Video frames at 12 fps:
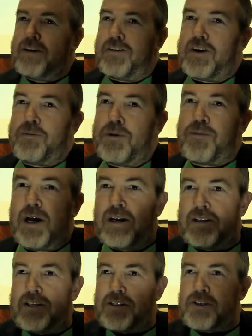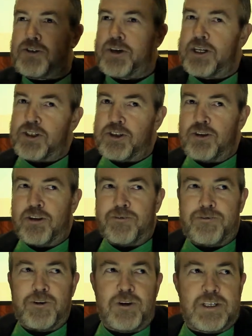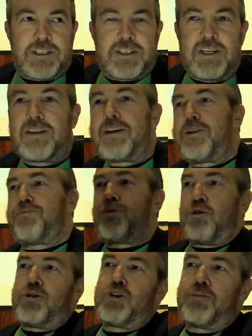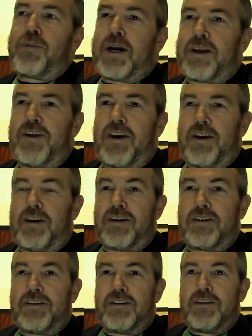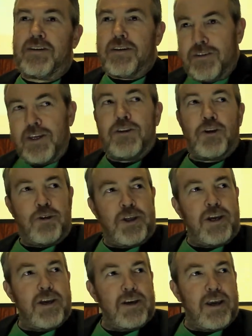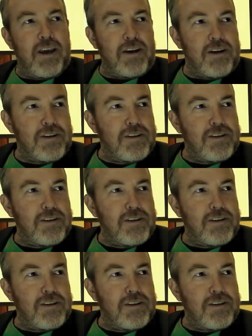rubber band is stretched to the full extent that it pulls you back there, and then you're there again.